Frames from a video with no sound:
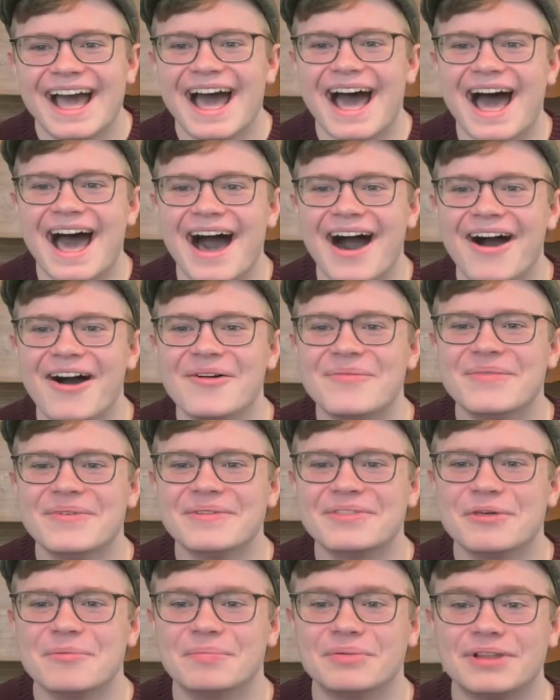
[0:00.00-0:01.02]

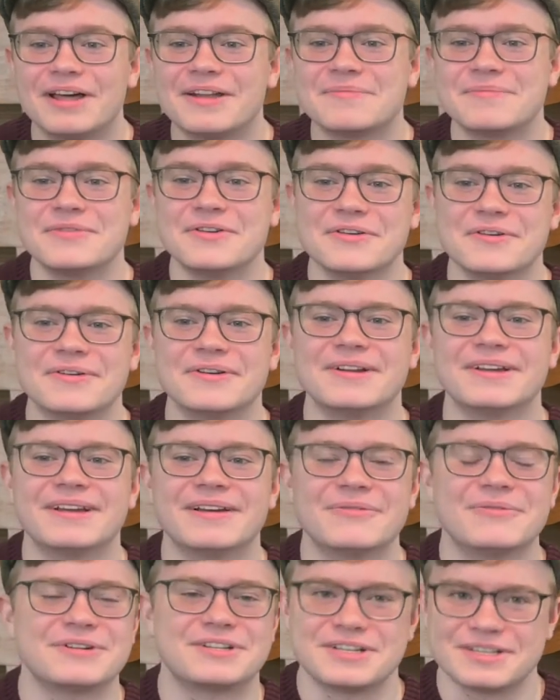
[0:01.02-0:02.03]
The blood moon,
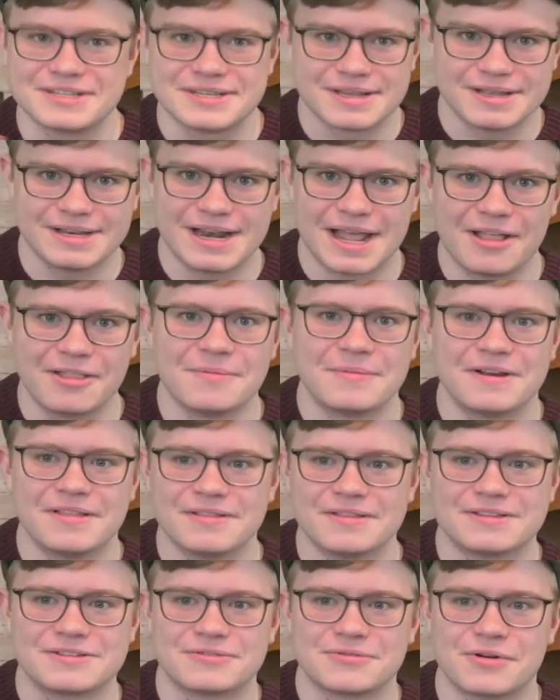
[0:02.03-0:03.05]
which is an element of
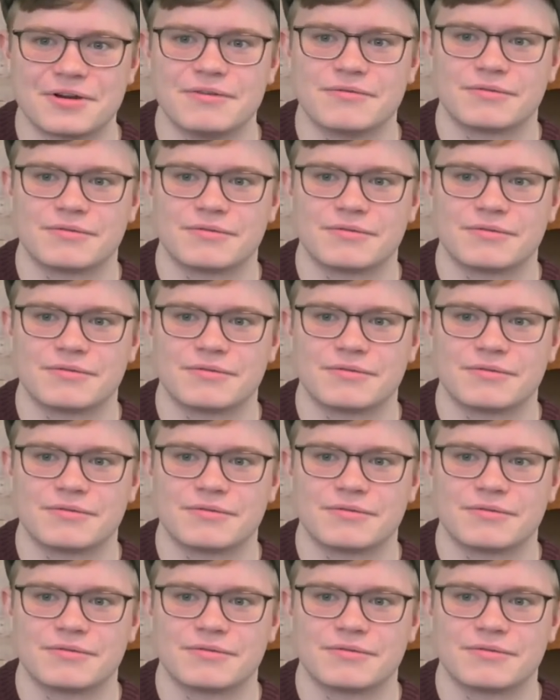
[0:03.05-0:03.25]
the story,